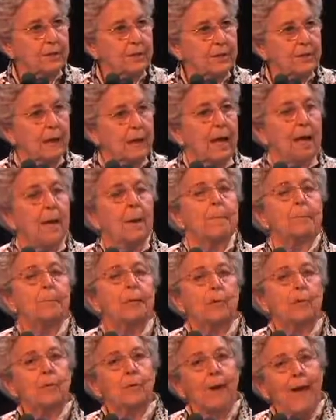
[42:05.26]

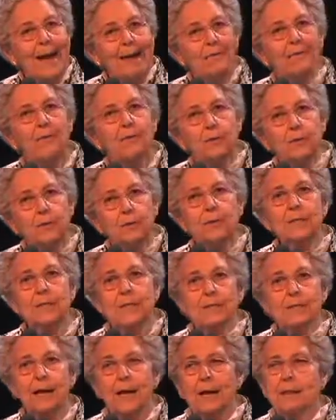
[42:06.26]
specific. You
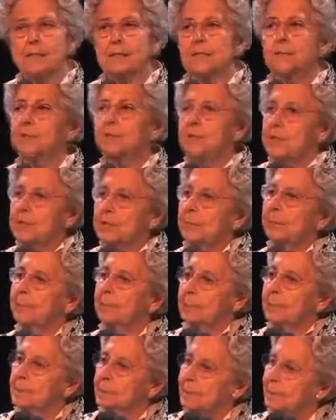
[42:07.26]
cannot, this whole
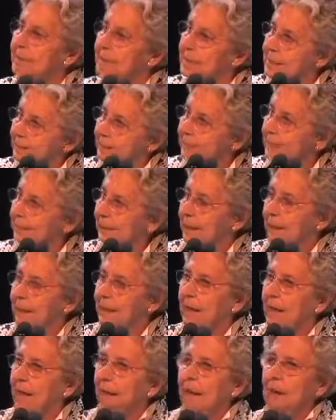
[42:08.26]
business about
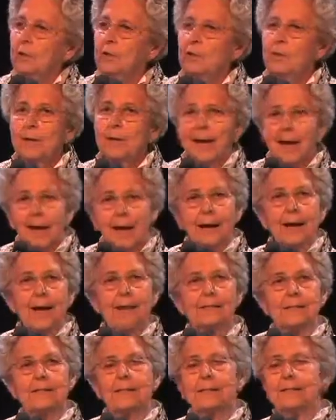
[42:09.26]
activist judges used
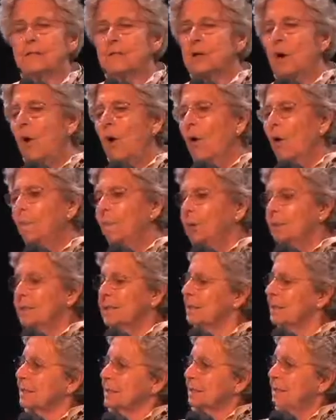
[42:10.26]
to make me so mad.
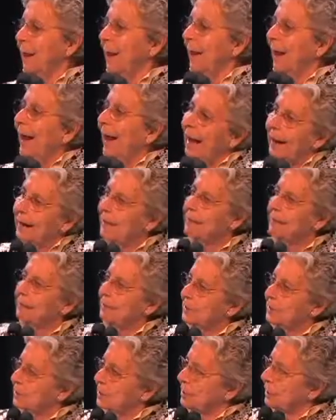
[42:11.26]
Somebody would come up to
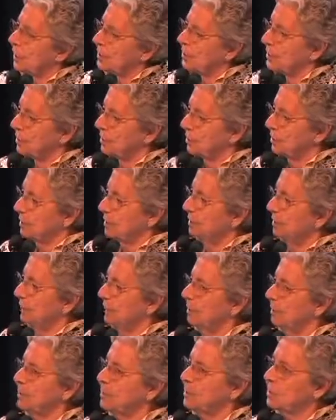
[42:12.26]
me and
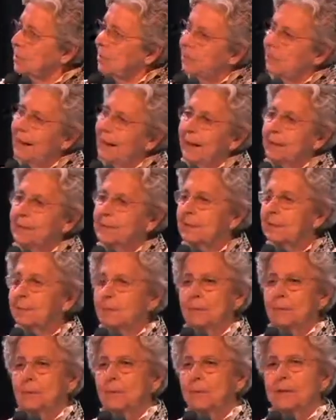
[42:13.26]
say,
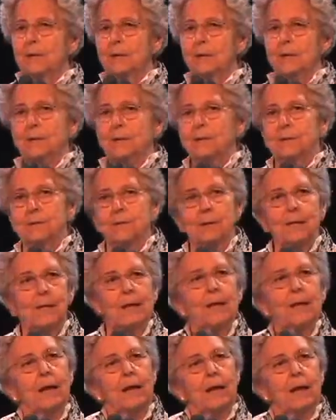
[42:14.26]
Oh, Judge
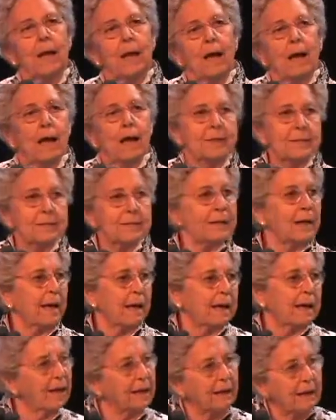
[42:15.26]
Barkett, I admire
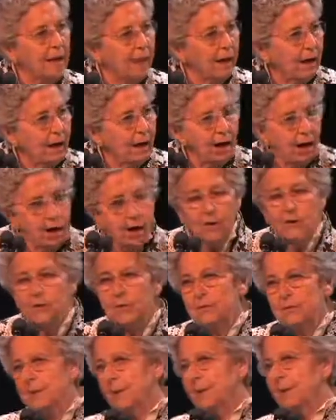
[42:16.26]
you so much. You
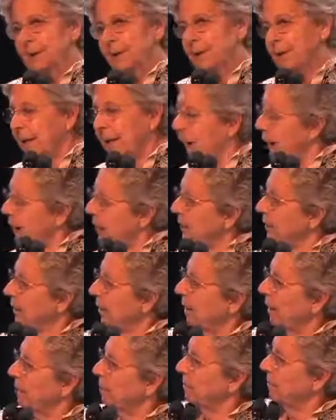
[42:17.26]
know, I don't agree with
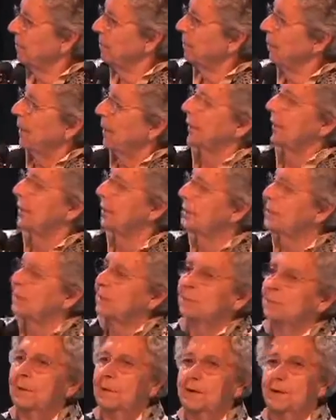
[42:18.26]
all your opinions,
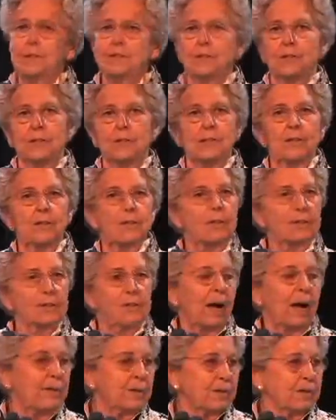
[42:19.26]
but, and I, I, I
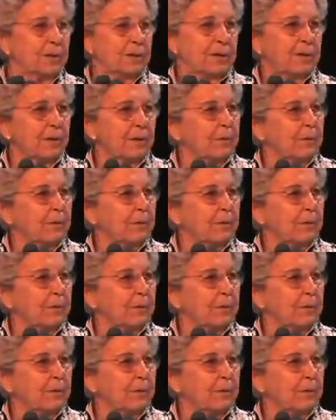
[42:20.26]
used to